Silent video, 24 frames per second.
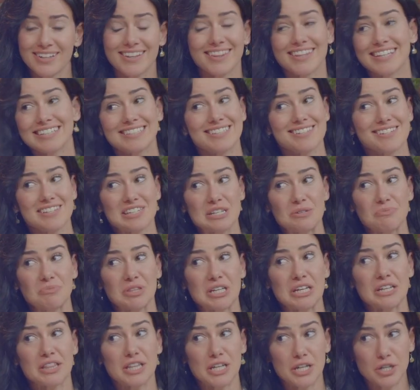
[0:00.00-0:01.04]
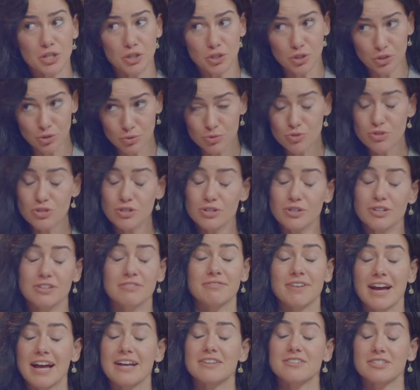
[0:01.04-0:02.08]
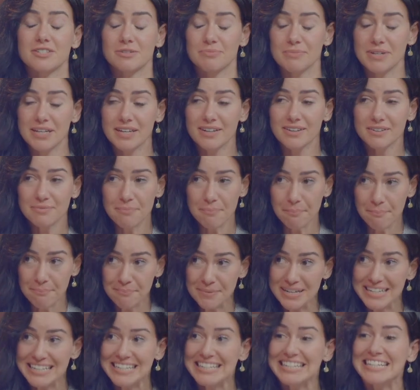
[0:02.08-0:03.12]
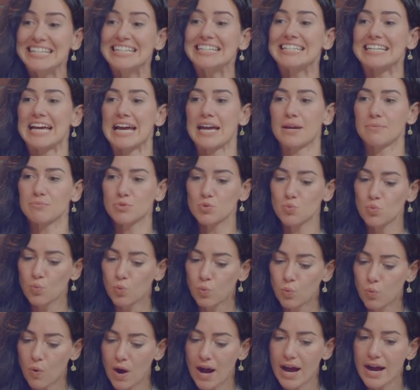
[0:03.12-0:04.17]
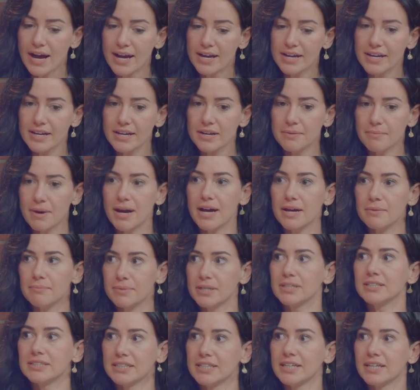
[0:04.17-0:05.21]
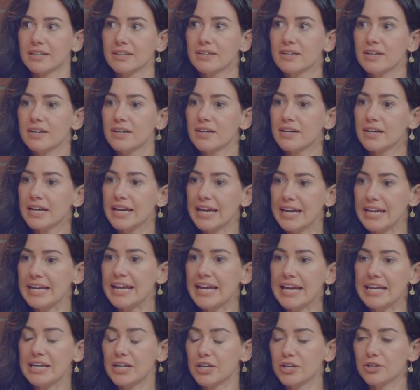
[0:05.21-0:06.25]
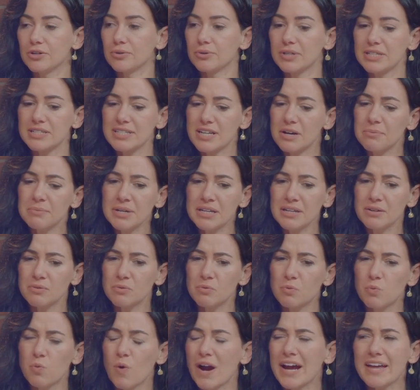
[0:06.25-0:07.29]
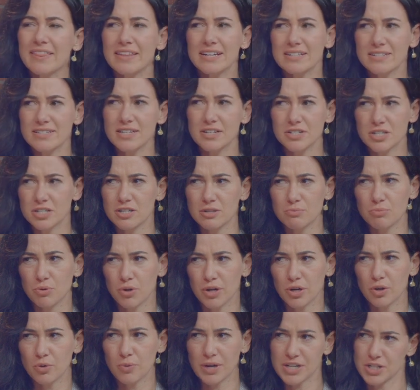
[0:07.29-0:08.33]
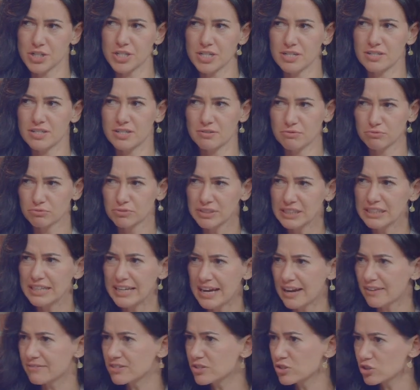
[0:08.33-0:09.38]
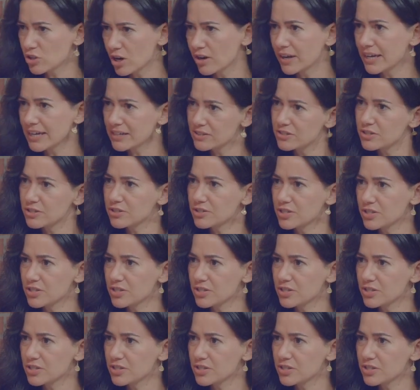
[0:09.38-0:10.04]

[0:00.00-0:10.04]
This is something that you, sir, have asked me many times. Why am I building an ADU? And tell me why that's such an important question to really have a strong answer to.